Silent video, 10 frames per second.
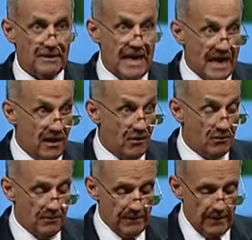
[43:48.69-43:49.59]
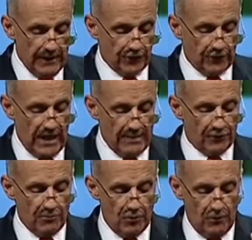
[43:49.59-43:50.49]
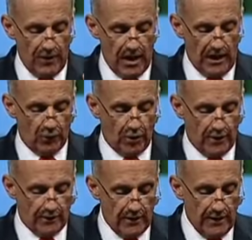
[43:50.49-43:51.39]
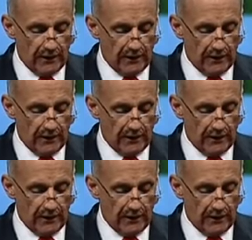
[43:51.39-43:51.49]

Now it's time to move onward